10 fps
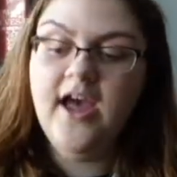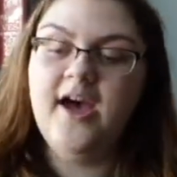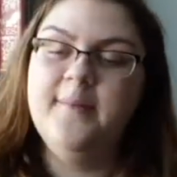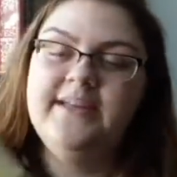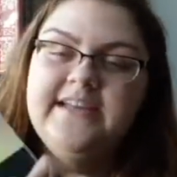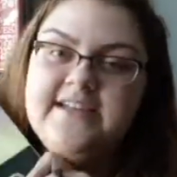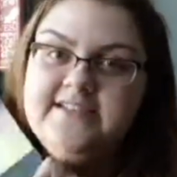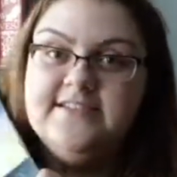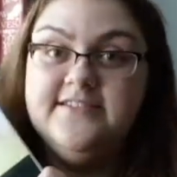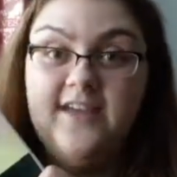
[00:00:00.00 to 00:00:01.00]
and that
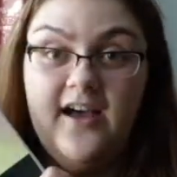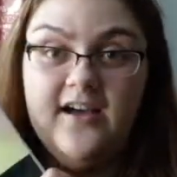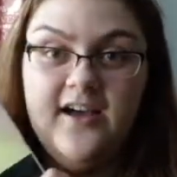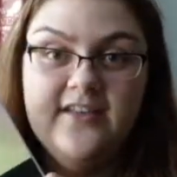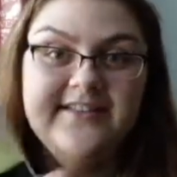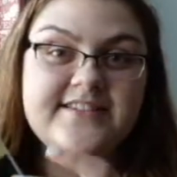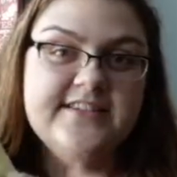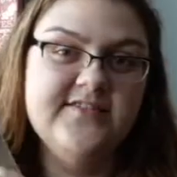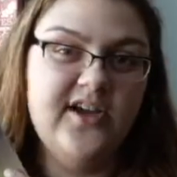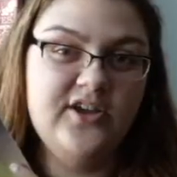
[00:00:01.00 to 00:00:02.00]
is Saga. This
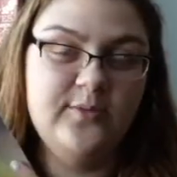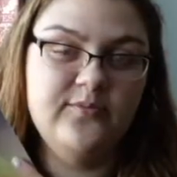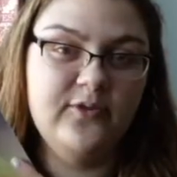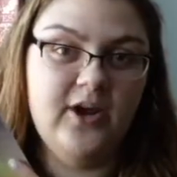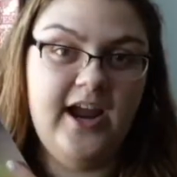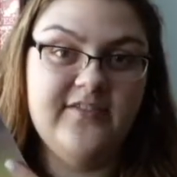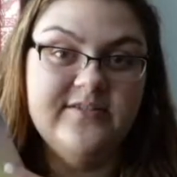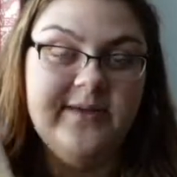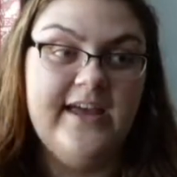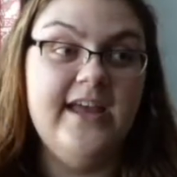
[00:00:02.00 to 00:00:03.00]
is volume 4 I have
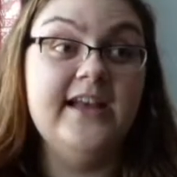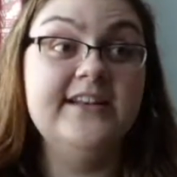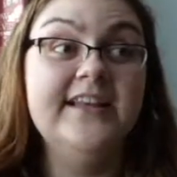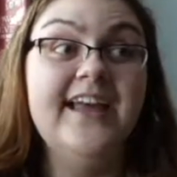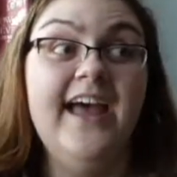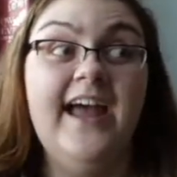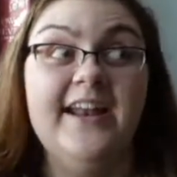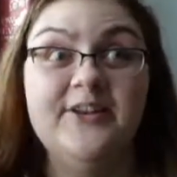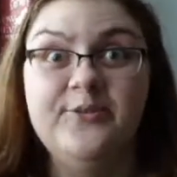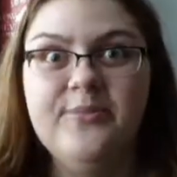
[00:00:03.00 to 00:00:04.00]
in my hand, and
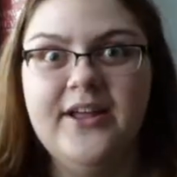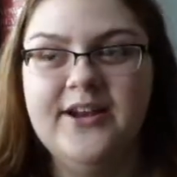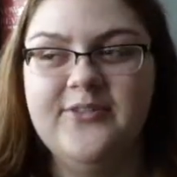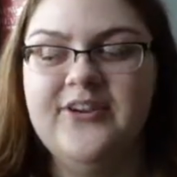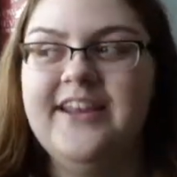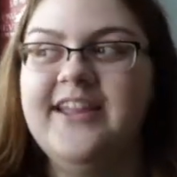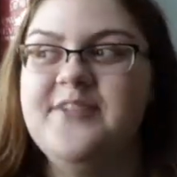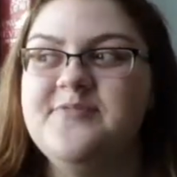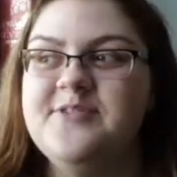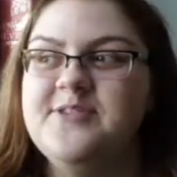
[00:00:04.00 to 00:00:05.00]
I do plan on reading
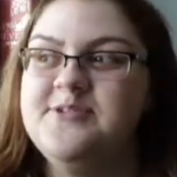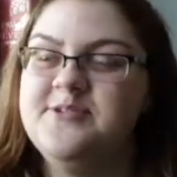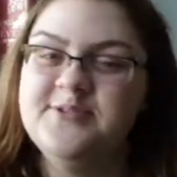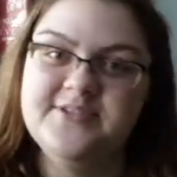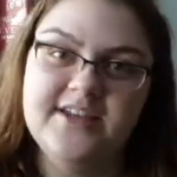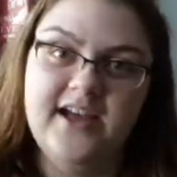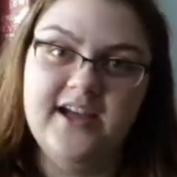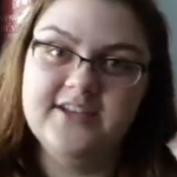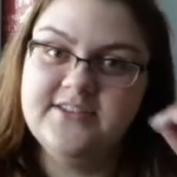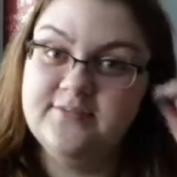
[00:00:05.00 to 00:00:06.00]
it for the Newt's
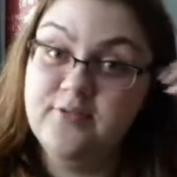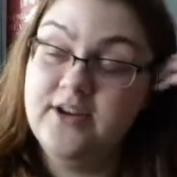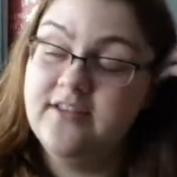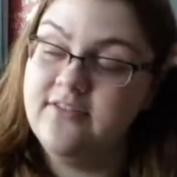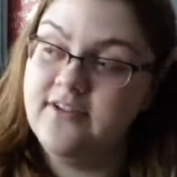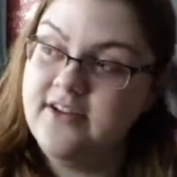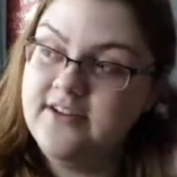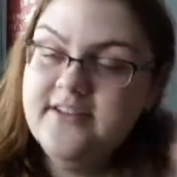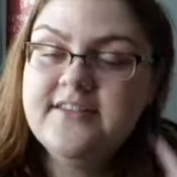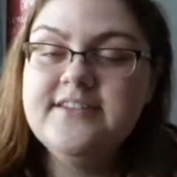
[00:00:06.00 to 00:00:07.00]

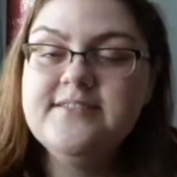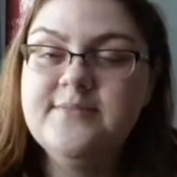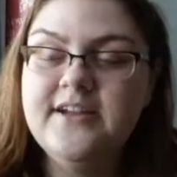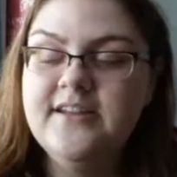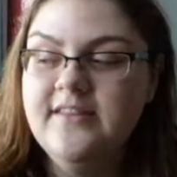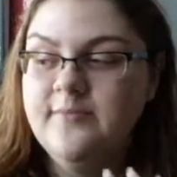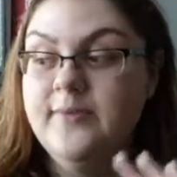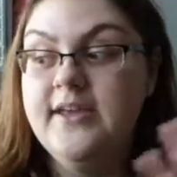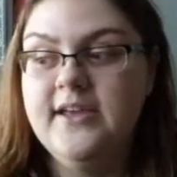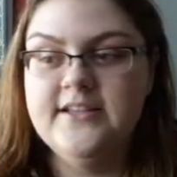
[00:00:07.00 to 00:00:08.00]
readathon this month
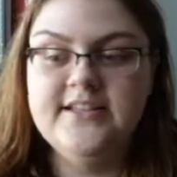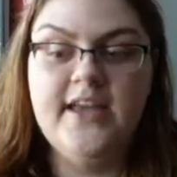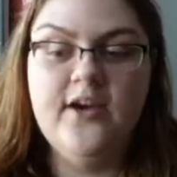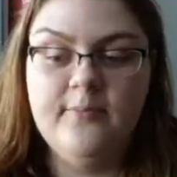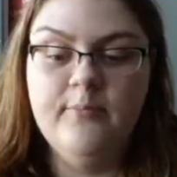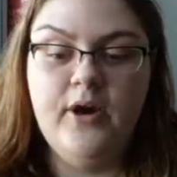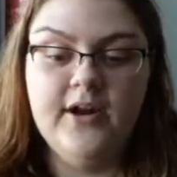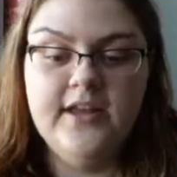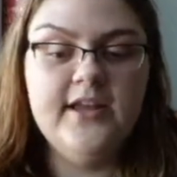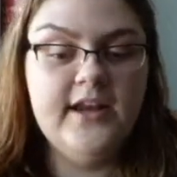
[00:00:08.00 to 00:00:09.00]
because I
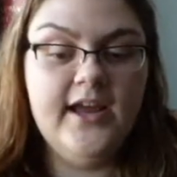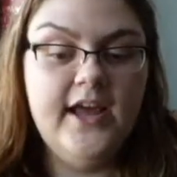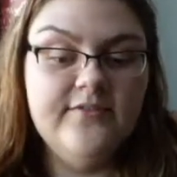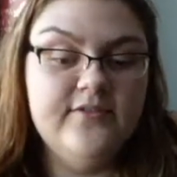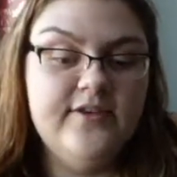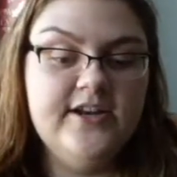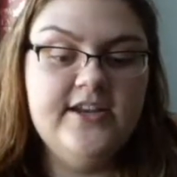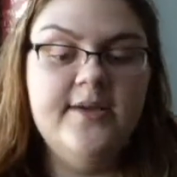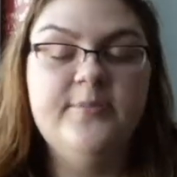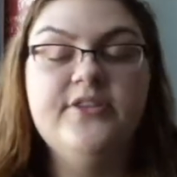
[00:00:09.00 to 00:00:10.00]
bought it and I haven't read it
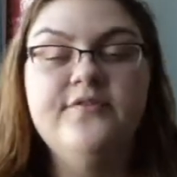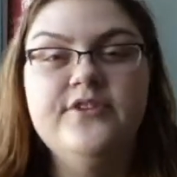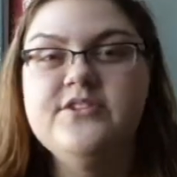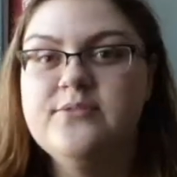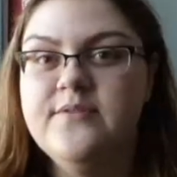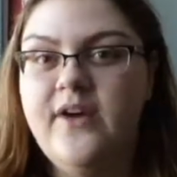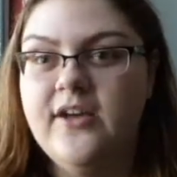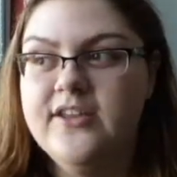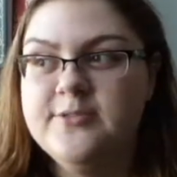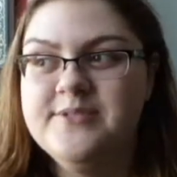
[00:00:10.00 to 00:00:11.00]
yet. But the first 3
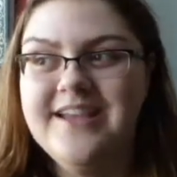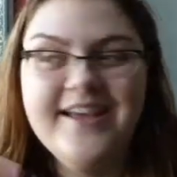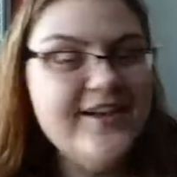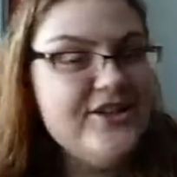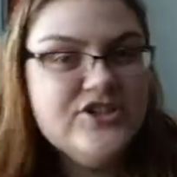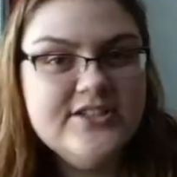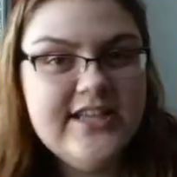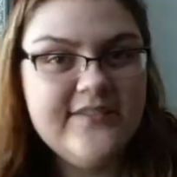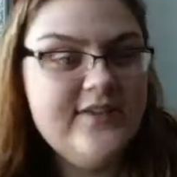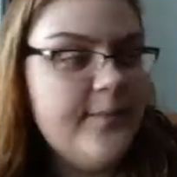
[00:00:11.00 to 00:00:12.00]
volumes just
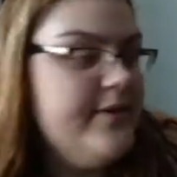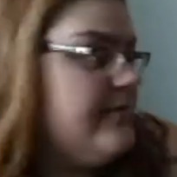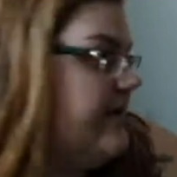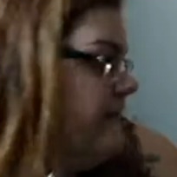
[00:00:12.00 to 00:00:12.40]
have not been my